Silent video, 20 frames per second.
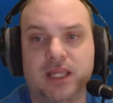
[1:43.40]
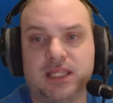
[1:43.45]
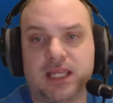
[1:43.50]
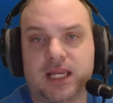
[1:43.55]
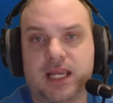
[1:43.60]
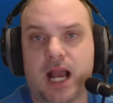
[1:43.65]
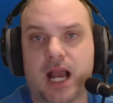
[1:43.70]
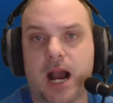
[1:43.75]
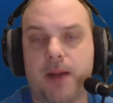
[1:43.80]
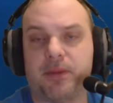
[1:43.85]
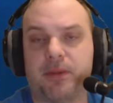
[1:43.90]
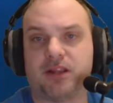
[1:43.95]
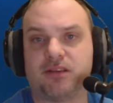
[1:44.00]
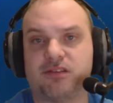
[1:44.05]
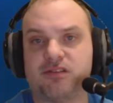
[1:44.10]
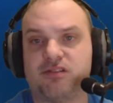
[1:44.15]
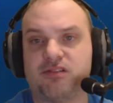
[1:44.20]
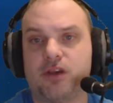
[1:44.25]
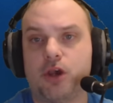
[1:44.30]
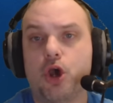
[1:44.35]
in the
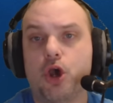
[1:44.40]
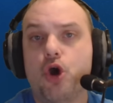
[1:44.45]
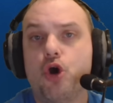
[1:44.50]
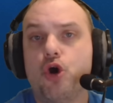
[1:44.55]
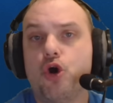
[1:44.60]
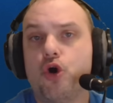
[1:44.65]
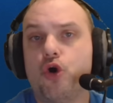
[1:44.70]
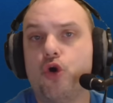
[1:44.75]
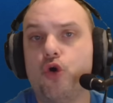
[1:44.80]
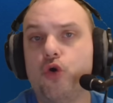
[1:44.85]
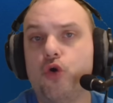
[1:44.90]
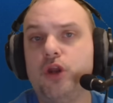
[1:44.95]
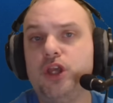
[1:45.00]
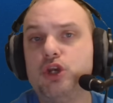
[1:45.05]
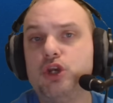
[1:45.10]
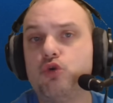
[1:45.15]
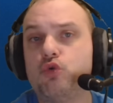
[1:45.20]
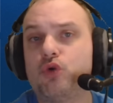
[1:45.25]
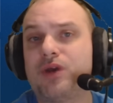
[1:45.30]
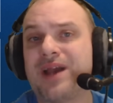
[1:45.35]
comments. Who do
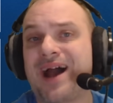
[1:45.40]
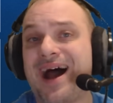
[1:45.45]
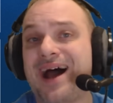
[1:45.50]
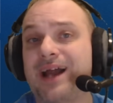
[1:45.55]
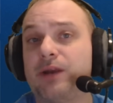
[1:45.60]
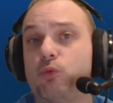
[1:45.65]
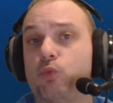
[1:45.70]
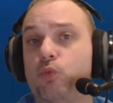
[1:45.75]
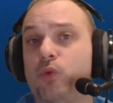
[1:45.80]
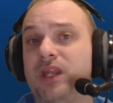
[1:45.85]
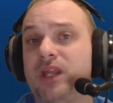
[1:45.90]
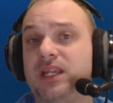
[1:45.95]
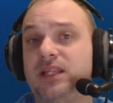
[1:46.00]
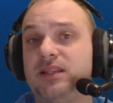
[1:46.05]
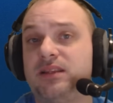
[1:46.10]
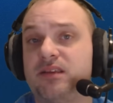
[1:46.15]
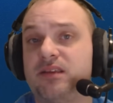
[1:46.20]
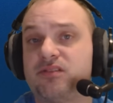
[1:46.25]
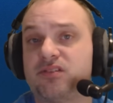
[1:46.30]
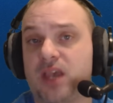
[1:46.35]
you got
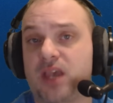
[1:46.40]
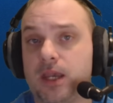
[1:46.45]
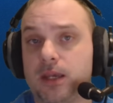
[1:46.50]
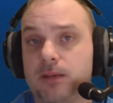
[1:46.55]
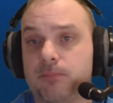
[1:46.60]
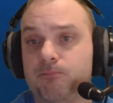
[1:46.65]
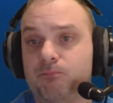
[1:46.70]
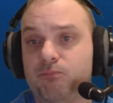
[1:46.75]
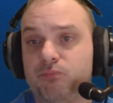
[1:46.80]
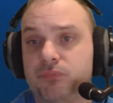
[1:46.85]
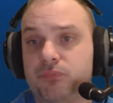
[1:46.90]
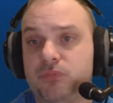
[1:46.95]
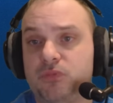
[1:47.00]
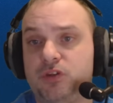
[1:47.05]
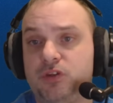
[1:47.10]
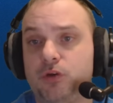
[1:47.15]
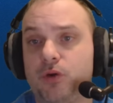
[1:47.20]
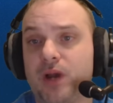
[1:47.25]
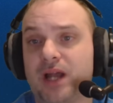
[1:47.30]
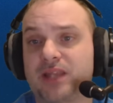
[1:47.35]
winning this game?
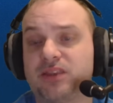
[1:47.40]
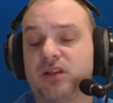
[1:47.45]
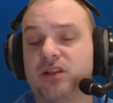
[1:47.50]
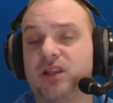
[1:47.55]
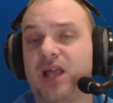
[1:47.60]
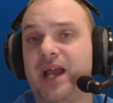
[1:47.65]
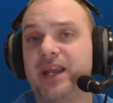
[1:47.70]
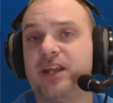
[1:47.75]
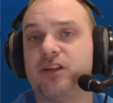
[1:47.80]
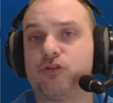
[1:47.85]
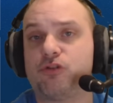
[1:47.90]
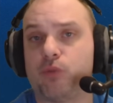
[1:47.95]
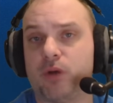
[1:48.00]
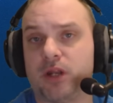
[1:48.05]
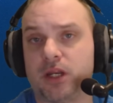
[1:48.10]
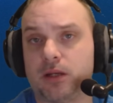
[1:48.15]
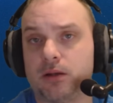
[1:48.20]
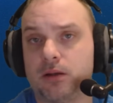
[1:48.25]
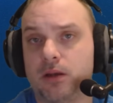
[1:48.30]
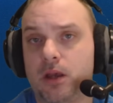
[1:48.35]
Do you got the Lions
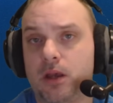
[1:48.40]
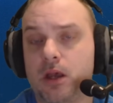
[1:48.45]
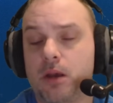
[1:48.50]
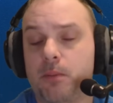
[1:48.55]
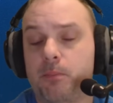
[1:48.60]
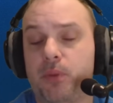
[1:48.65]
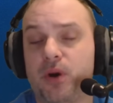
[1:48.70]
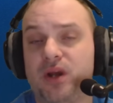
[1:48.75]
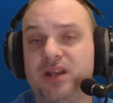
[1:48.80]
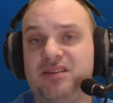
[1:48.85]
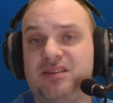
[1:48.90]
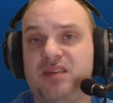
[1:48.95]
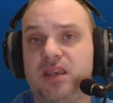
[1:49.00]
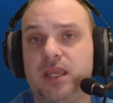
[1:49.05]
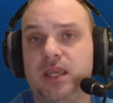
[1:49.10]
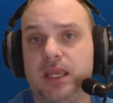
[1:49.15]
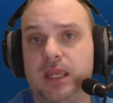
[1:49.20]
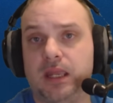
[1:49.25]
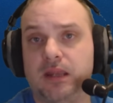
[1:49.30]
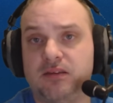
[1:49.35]
winning? Put
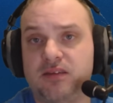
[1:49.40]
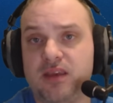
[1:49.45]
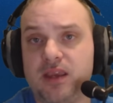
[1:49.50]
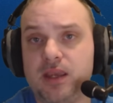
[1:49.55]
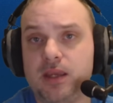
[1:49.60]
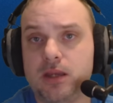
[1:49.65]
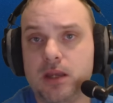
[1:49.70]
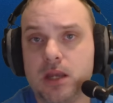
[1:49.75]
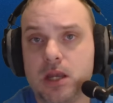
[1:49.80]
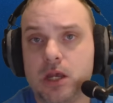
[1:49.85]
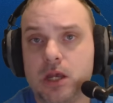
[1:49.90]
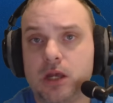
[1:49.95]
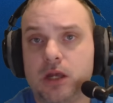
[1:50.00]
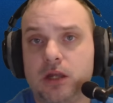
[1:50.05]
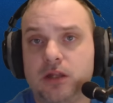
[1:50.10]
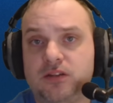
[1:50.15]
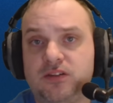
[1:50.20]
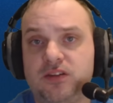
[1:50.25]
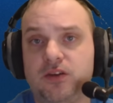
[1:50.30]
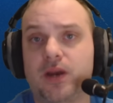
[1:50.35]
DET.
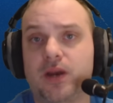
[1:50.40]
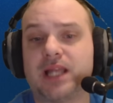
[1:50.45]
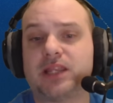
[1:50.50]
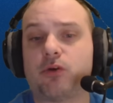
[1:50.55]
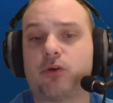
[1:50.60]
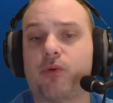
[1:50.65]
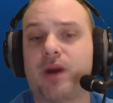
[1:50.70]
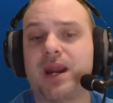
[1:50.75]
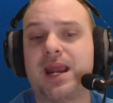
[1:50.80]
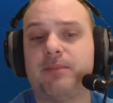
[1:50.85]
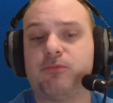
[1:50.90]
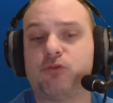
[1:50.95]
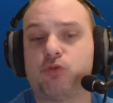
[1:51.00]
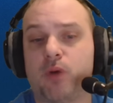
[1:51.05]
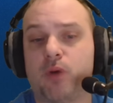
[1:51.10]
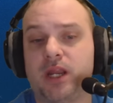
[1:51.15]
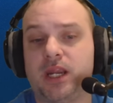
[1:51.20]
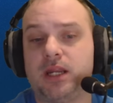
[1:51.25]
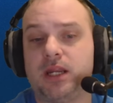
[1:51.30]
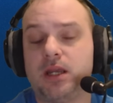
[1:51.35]
Do you got the Rams
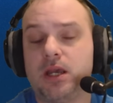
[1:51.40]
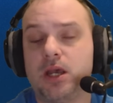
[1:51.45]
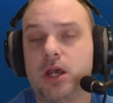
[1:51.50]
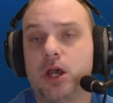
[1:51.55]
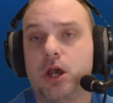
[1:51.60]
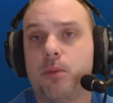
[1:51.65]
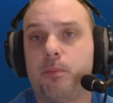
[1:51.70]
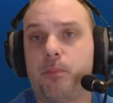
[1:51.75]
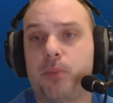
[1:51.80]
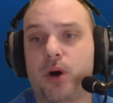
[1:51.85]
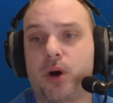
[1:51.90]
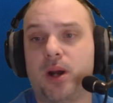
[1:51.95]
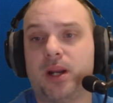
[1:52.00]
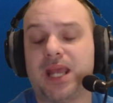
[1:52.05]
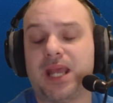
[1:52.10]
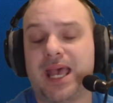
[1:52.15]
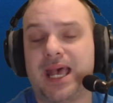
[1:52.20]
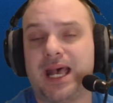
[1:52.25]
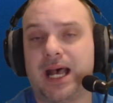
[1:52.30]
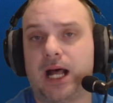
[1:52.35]
winning? Put
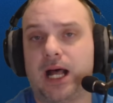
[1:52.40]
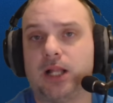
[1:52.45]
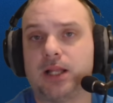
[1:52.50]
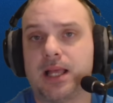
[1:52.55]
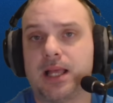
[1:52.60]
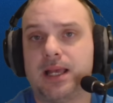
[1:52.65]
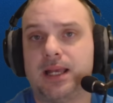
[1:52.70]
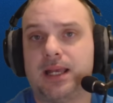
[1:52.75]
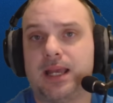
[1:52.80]
LA